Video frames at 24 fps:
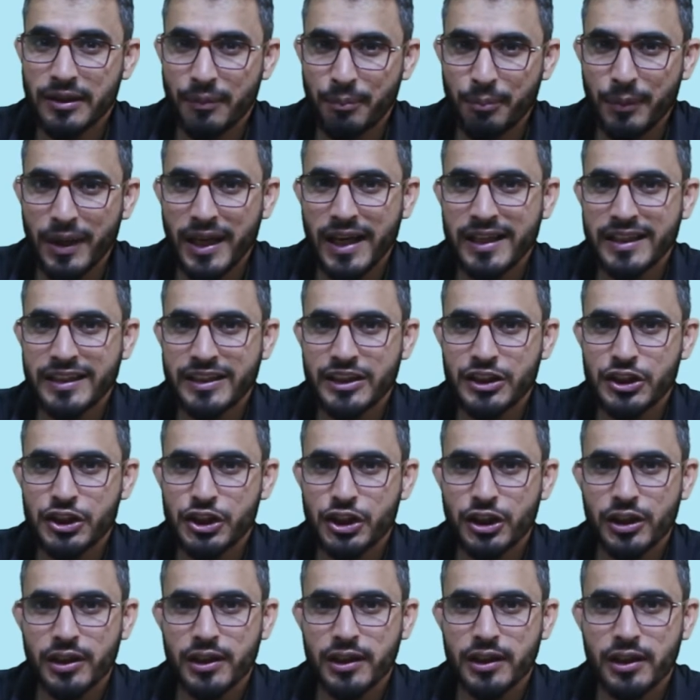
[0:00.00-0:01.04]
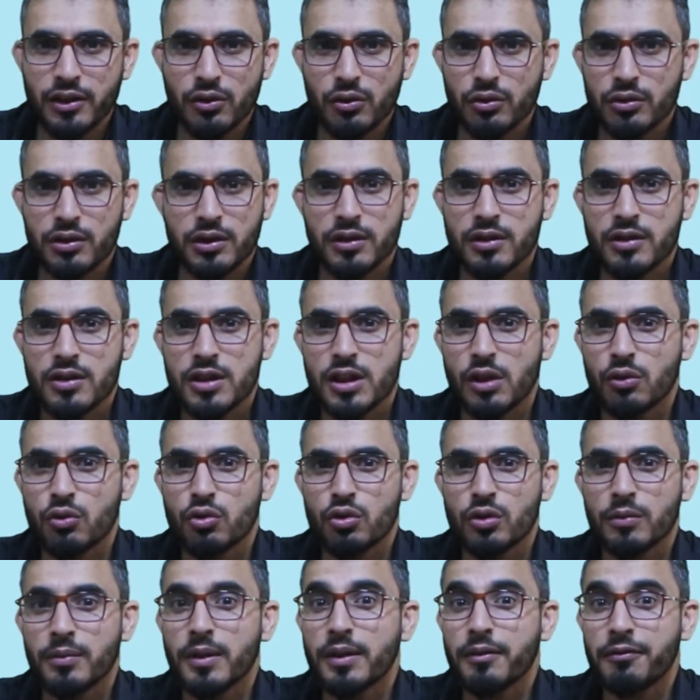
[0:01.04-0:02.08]
a male initially, turns
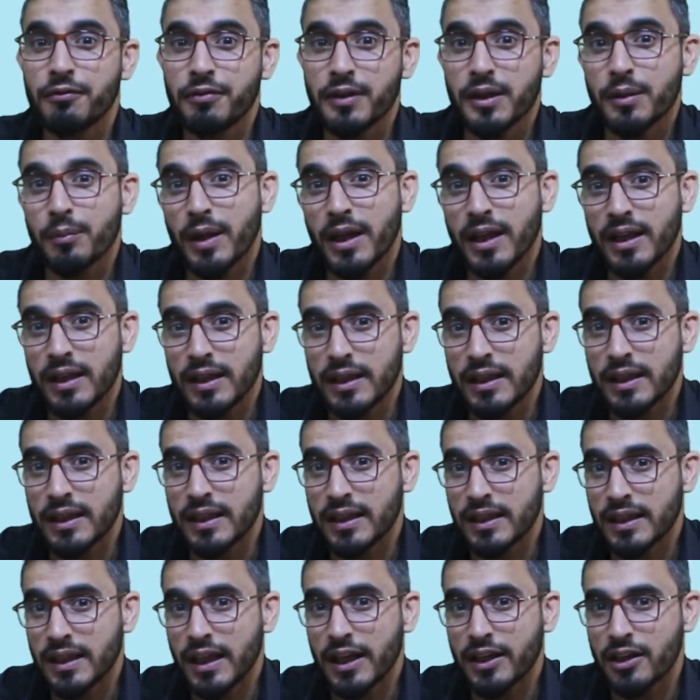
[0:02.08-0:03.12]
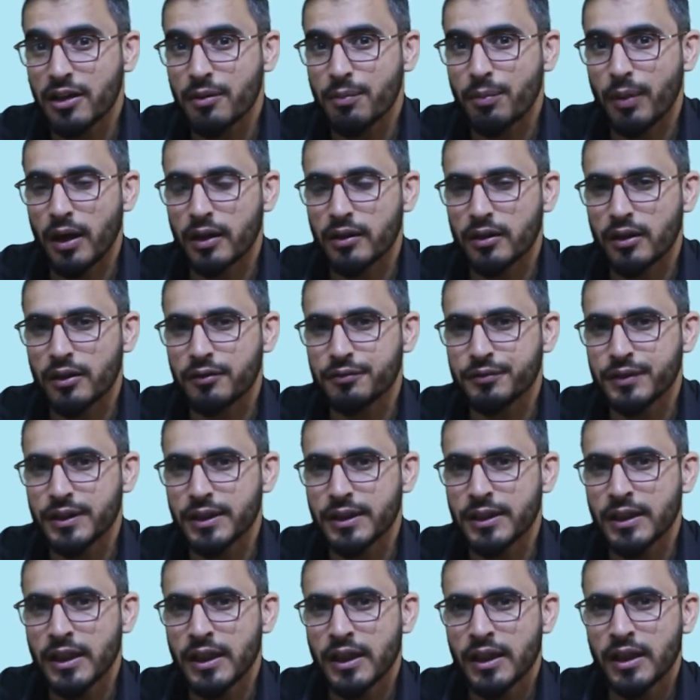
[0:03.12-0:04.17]
out to be female in later part of
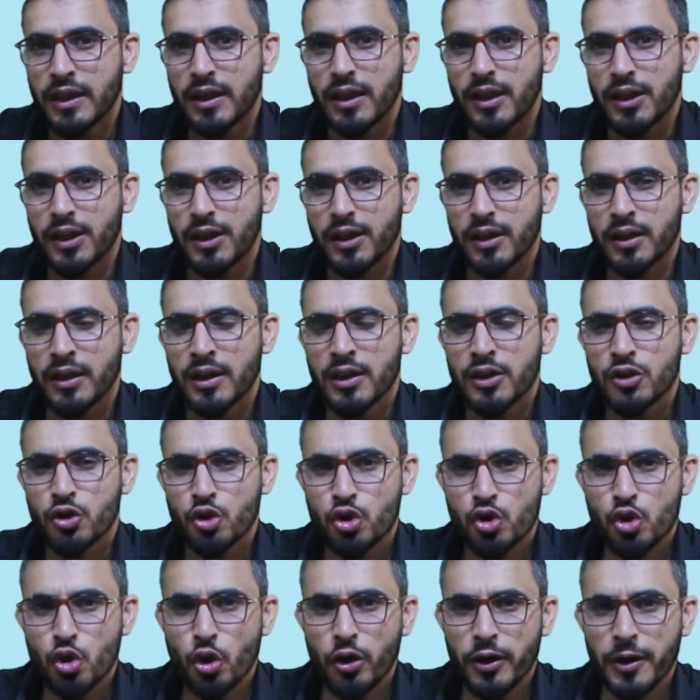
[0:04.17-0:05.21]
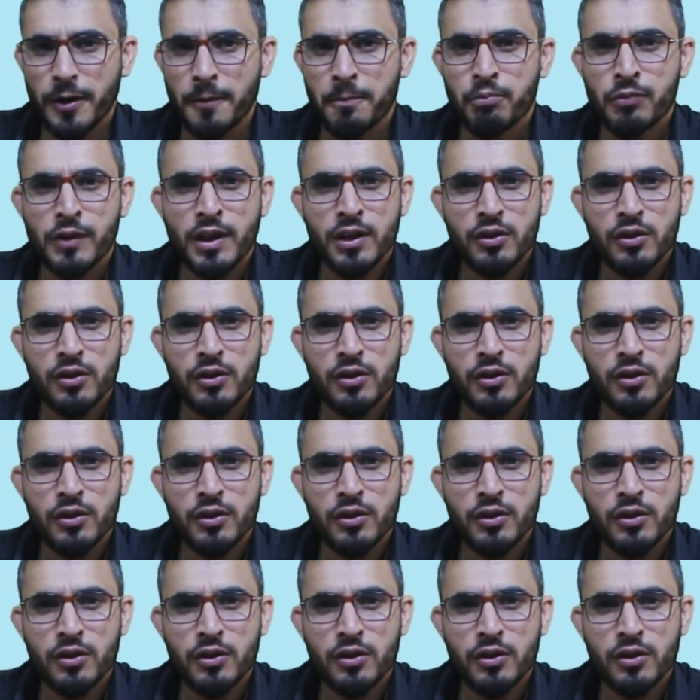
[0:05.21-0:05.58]
the story.